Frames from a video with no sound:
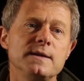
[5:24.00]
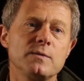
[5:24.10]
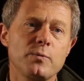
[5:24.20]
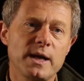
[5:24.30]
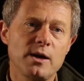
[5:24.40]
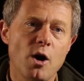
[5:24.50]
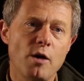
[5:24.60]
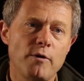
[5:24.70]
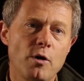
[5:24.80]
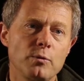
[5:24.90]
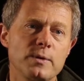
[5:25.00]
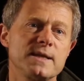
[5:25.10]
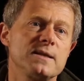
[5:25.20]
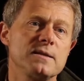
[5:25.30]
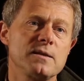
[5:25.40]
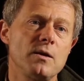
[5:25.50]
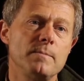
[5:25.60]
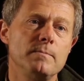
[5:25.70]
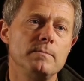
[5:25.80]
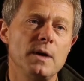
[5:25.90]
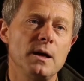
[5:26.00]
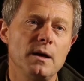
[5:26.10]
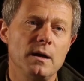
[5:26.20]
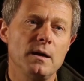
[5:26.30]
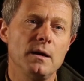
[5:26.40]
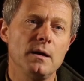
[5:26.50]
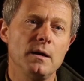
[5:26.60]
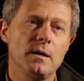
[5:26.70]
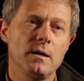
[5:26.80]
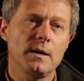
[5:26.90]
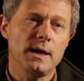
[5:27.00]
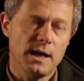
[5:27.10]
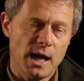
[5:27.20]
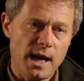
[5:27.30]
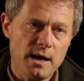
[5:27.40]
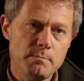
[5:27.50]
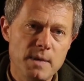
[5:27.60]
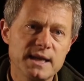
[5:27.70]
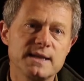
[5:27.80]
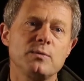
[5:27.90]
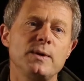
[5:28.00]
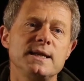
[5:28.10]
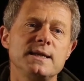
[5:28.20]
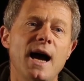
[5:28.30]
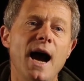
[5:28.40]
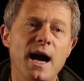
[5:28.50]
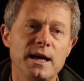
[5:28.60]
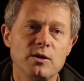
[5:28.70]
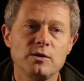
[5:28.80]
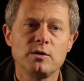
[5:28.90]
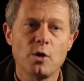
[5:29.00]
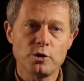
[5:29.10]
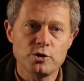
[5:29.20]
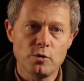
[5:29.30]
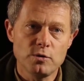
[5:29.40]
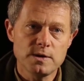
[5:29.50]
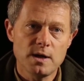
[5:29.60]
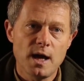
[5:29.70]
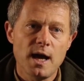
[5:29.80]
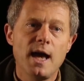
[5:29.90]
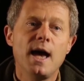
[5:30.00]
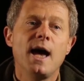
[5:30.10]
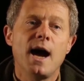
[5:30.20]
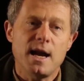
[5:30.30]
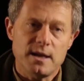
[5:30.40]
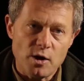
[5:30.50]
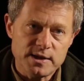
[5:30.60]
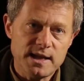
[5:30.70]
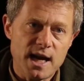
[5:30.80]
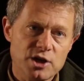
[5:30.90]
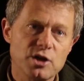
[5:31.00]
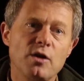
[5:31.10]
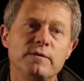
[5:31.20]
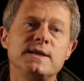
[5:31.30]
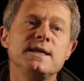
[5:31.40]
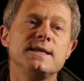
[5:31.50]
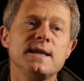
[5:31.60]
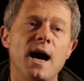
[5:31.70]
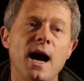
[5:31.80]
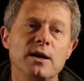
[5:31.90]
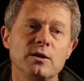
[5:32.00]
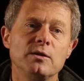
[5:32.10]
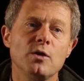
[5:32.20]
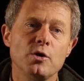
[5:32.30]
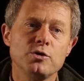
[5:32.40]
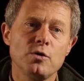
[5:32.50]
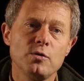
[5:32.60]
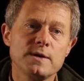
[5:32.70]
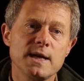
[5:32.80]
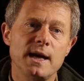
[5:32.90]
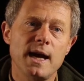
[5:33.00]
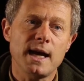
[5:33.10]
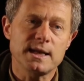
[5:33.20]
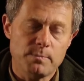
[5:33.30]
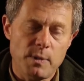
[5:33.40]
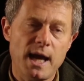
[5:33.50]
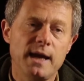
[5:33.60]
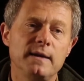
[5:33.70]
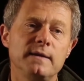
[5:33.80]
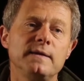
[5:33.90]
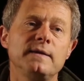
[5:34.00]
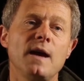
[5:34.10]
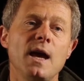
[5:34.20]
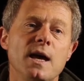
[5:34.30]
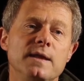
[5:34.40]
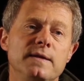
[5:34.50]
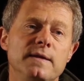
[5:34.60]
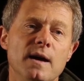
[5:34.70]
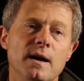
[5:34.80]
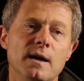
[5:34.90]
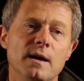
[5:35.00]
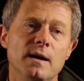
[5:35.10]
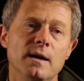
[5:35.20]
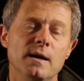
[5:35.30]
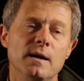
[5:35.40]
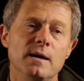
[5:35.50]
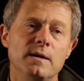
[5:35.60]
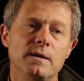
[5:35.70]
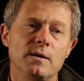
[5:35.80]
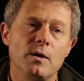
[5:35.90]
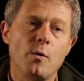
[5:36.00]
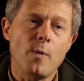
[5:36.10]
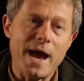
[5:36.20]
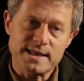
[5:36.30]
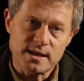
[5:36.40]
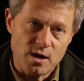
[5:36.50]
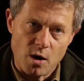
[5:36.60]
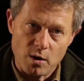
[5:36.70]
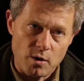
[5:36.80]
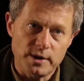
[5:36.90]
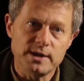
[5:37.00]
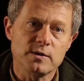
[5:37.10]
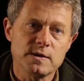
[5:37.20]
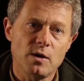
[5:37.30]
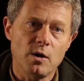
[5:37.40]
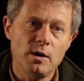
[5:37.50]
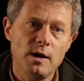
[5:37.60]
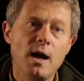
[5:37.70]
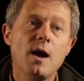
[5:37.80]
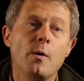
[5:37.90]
is recovered with some clay mixed with iron nodules. And oxidation of these iron nodules explains the red color in the soil.